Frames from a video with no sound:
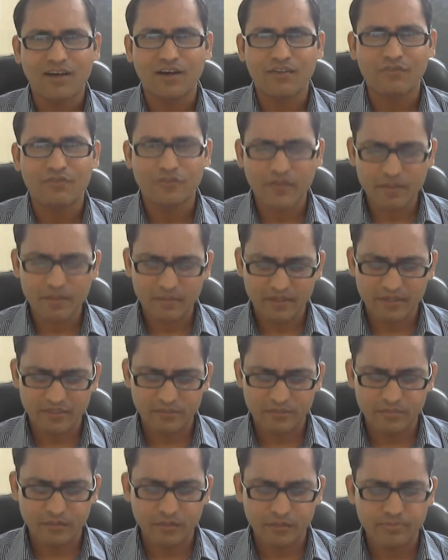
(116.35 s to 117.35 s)
three
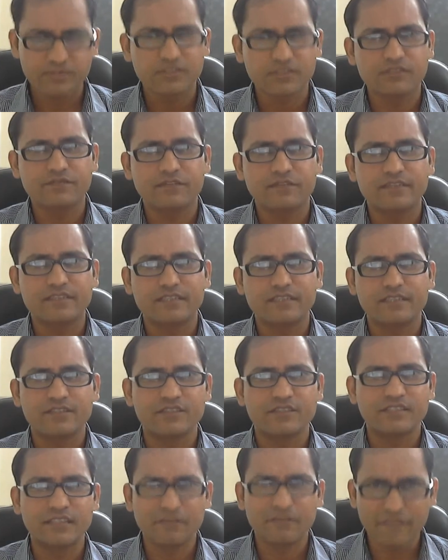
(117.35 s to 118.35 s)
major purposes. First is
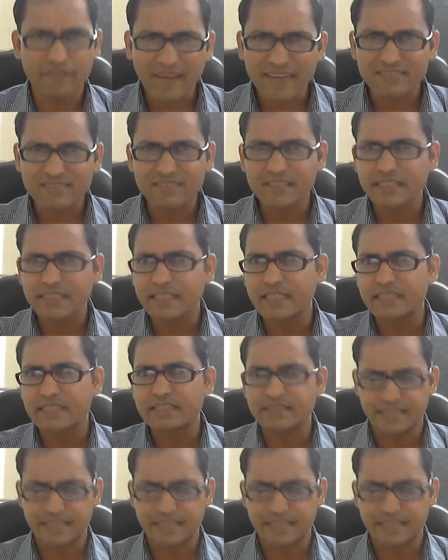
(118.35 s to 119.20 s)
the defense deal.